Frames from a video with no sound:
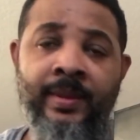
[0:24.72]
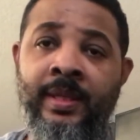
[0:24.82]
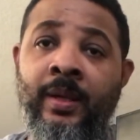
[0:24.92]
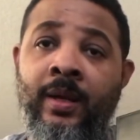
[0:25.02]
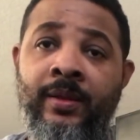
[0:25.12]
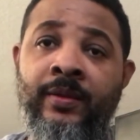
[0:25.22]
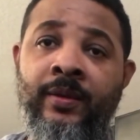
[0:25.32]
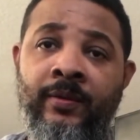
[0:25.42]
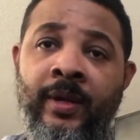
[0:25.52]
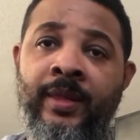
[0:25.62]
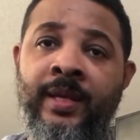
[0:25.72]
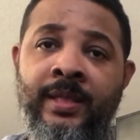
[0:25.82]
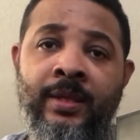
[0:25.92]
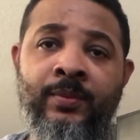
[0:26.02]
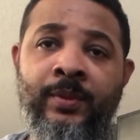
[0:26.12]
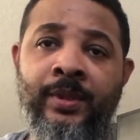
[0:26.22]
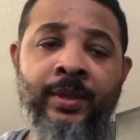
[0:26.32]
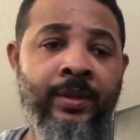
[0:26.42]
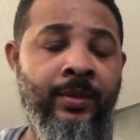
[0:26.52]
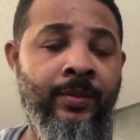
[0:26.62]
Did all the great things I was supposed to
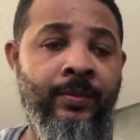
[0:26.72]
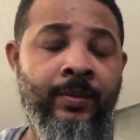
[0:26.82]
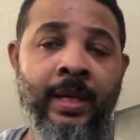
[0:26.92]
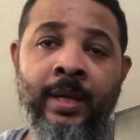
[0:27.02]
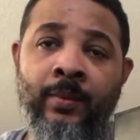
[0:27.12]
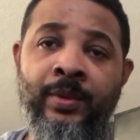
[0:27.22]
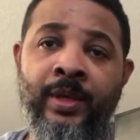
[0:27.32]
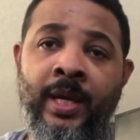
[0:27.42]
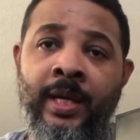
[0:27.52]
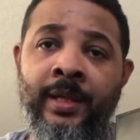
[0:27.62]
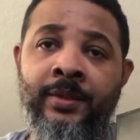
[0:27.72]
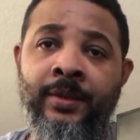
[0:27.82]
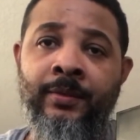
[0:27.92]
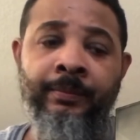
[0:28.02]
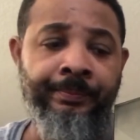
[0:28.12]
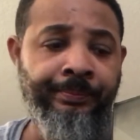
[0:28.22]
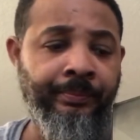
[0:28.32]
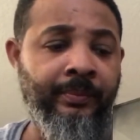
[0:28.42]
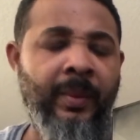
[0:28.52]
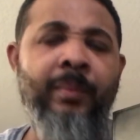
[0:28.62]
do with the console.
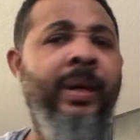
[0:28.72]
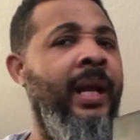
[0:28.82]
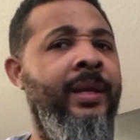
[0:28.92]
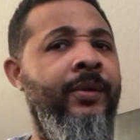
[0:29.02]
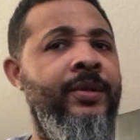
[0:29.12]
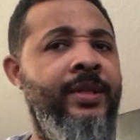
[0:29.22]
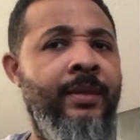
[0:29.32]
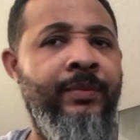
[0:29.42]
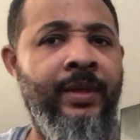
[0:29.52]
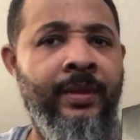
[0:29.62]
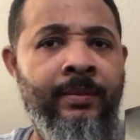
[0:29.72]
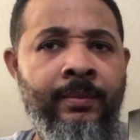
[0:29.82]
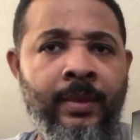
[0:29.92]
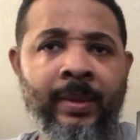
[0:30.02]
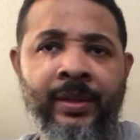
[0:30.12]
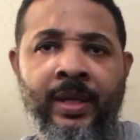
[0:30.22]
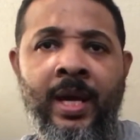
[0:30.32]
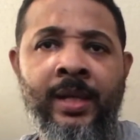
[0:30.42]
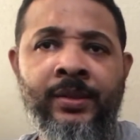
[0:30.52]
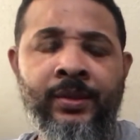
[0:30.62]
But I noticed something about the
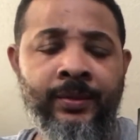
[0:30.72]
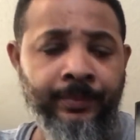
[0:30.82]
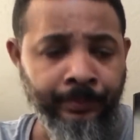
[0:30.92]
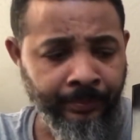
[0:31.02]
console.